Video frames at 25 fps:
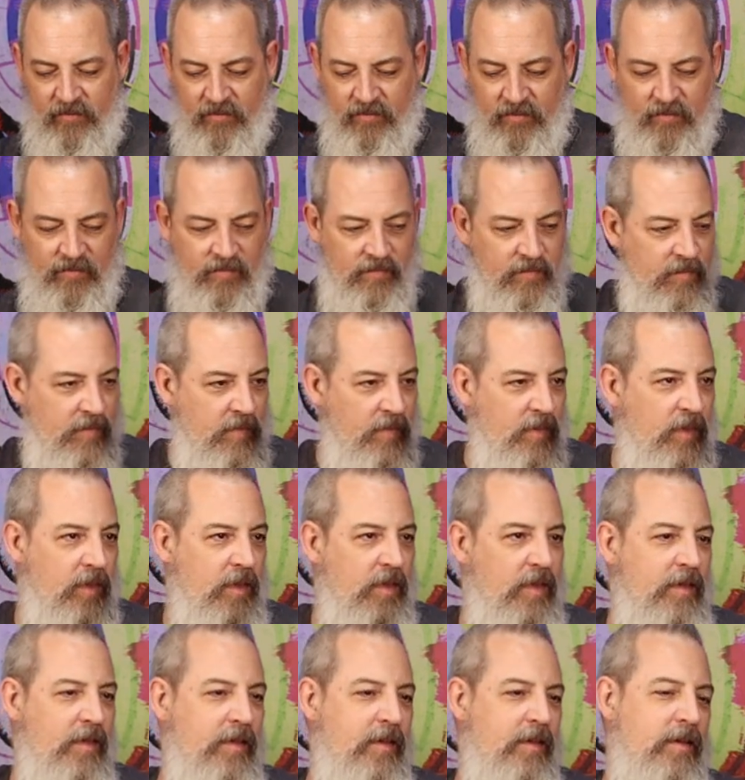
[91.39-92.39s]

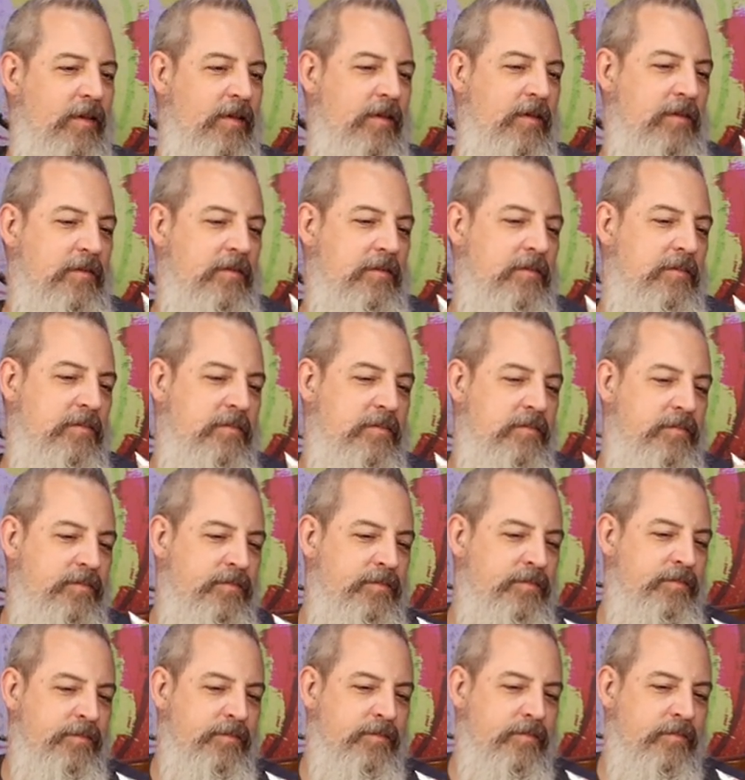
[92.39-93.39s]

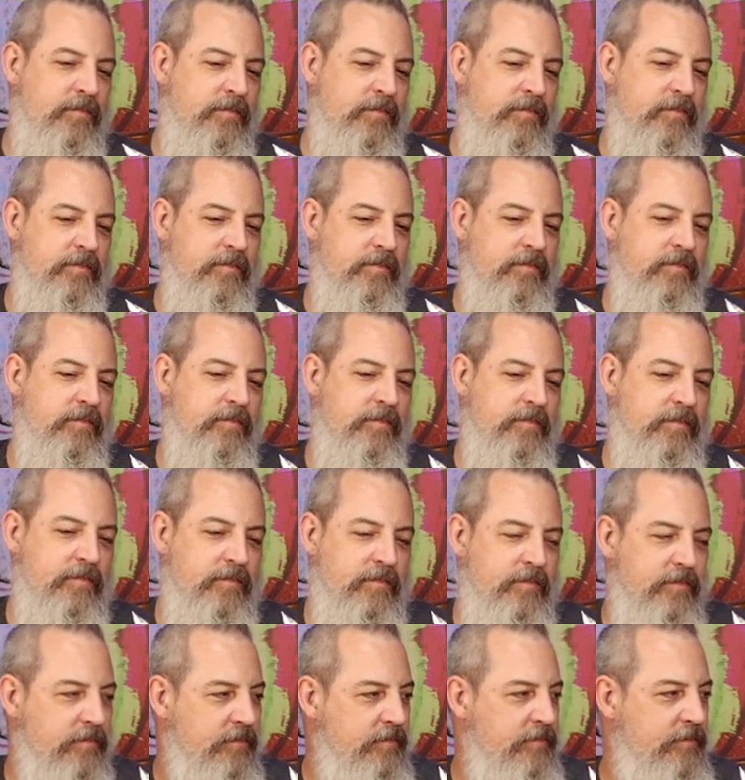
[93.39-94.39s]

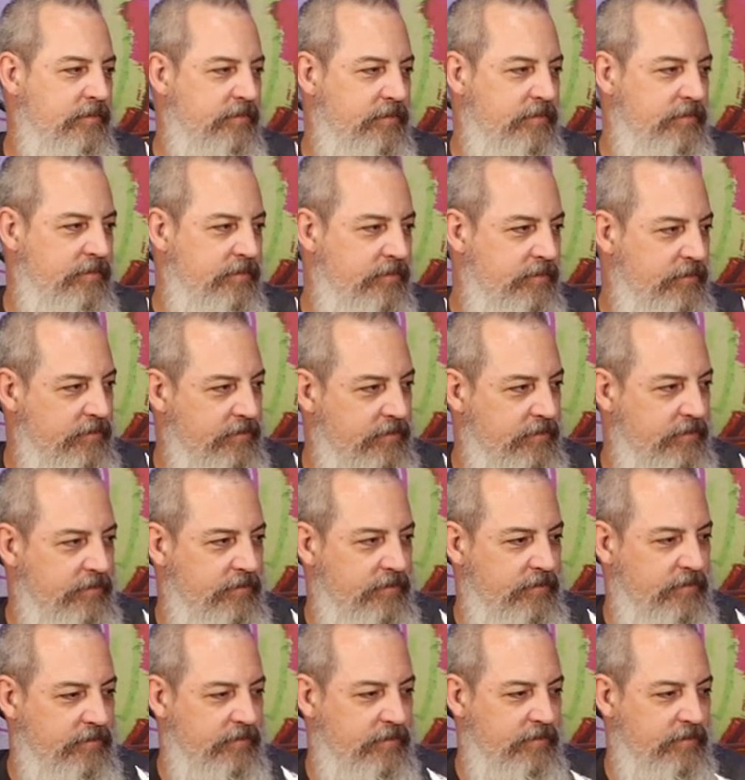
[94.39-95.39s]

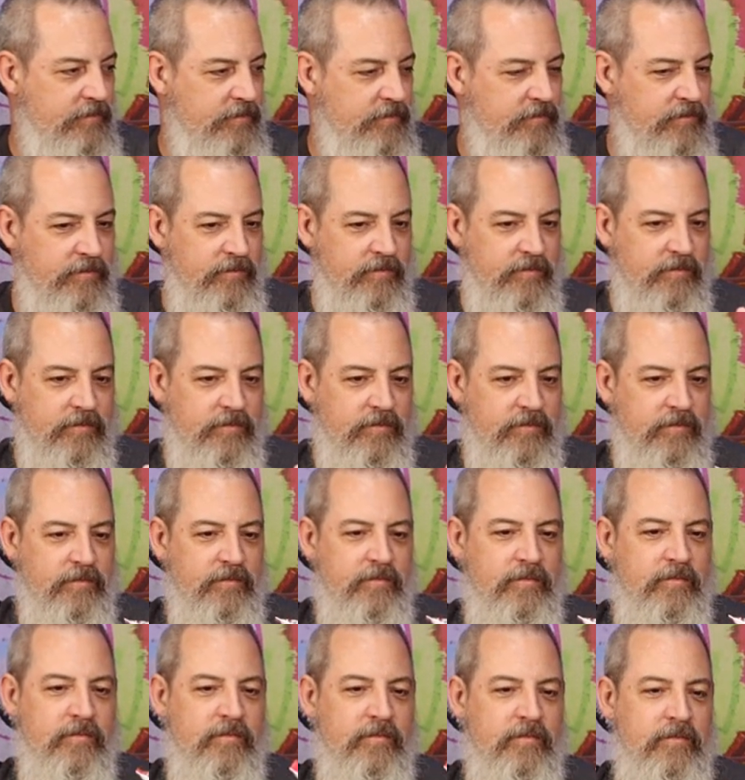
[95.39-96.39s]

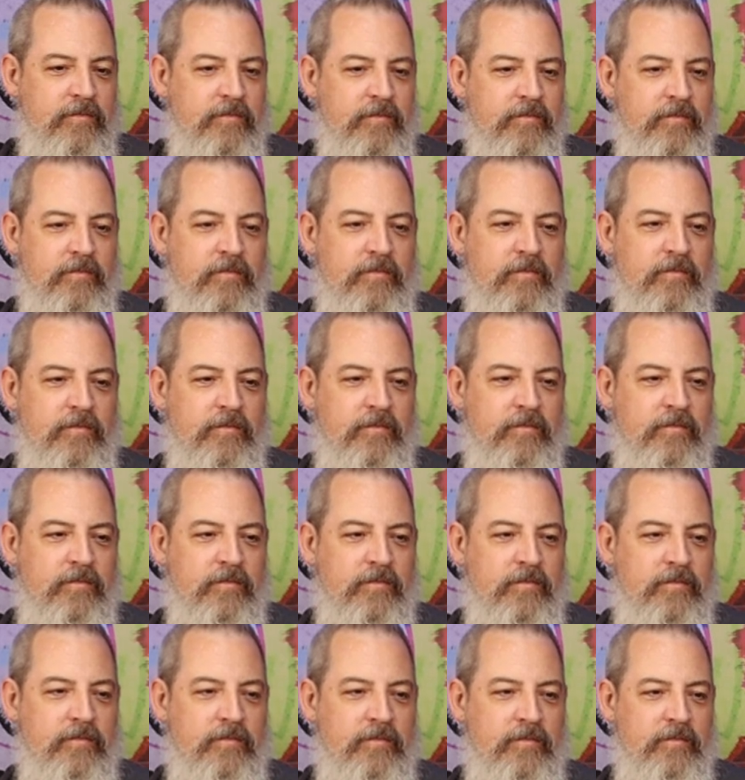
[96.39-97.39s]

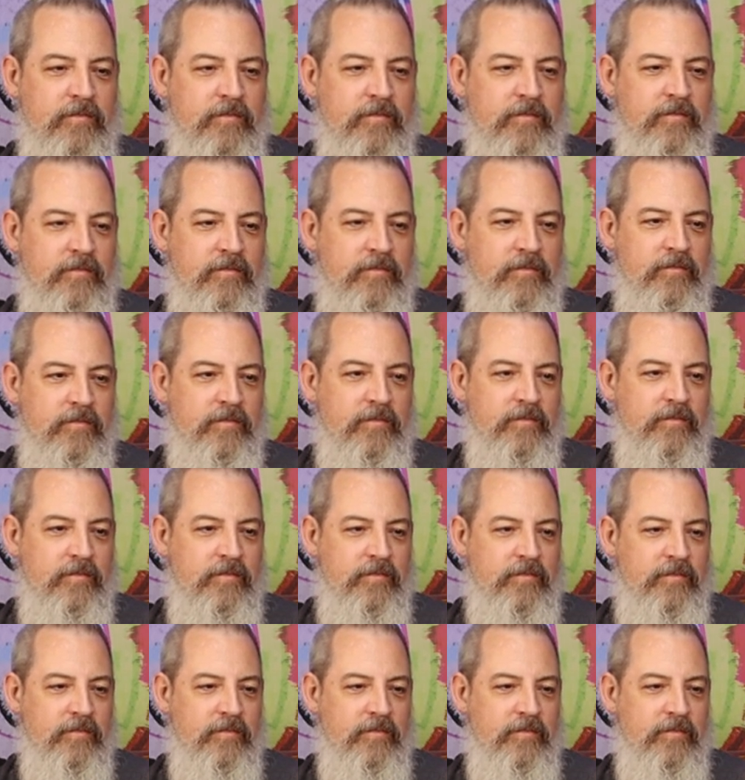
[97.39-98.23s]
[no speech]